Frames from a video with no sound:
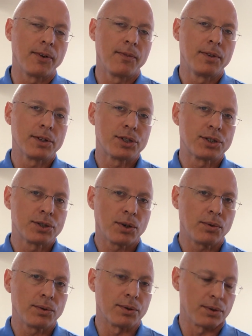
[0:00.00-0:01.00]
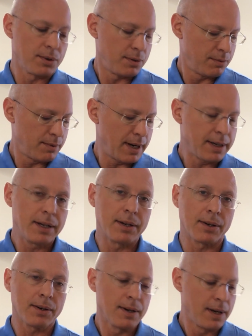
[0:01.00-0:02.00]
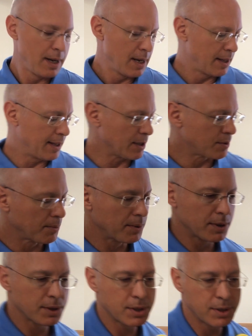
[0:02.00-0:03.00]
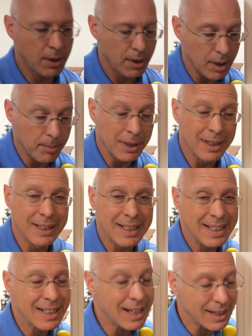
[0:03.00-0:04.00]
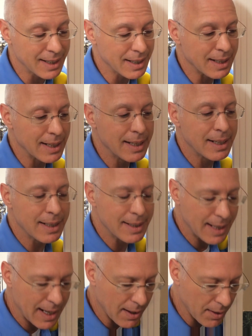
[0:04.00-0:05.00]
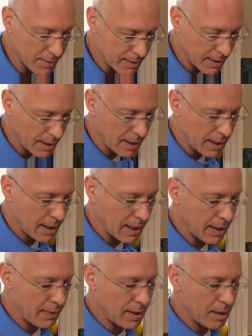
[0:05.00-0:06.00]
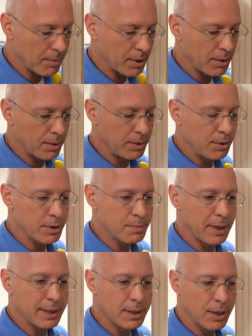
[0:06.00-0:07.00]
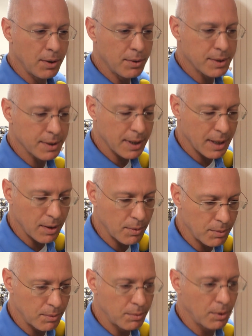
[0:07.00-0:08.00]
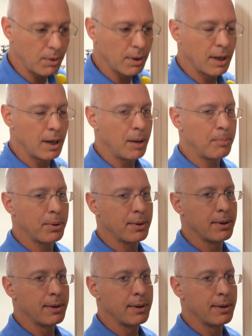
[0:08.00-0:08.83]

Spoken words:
of the shoulder right here. That's where we're going to start. I'm going to lean, again, in and down, and then I'm going to use my toes and kind of roll up.